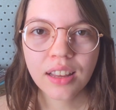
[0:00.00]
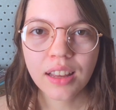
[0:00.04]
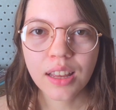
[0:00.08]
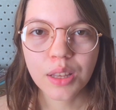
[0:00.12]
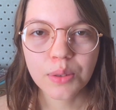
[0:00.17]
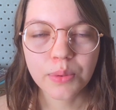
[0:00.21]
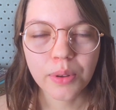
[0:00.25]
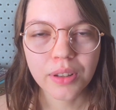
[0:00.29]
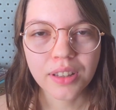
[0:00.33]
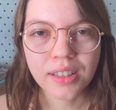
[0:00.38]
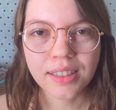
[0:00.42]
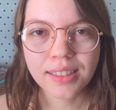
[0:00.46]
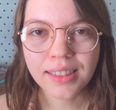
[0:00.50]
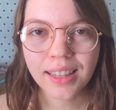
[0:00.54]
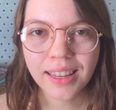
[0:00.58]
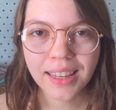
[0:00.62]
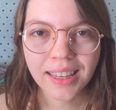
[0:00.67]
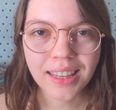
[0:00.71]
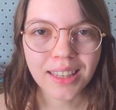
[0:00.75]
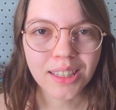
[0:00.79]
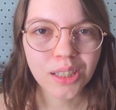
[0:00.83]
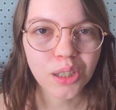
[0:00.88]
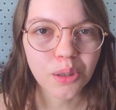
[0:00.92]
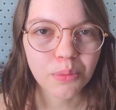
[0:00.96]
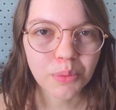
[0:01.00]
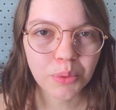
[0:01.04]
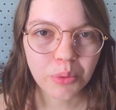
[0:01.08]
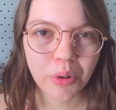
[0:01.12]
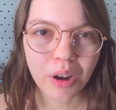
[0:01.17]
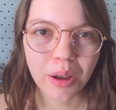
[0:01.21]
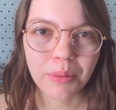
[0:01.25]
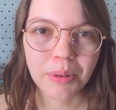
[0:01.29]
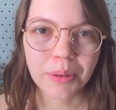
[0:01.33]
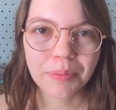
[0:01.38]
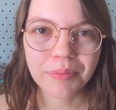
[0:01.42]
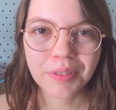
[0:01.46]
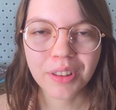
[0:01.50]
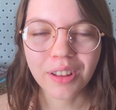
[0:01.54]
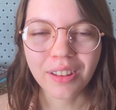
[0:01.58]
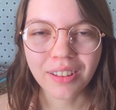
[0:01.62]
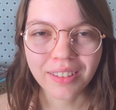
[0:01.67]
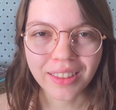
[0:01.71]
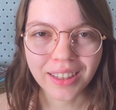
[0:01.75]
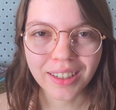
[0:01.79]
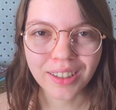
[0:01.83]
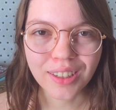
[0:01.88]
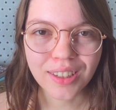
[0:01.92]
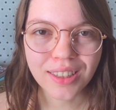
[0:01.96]
as well as liking, subscribing,
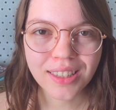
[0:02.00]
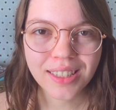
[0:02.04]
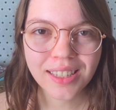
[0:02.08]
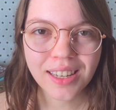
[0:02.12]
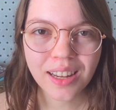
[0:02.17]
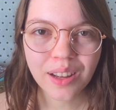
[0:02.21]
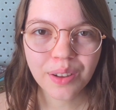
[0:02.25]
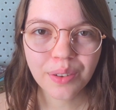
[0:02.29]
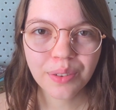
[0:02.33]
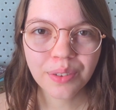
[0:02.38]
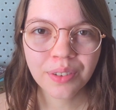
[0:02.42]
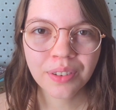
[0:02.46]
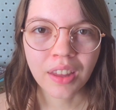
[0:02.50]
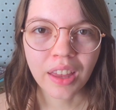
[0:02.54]
all that good stuff.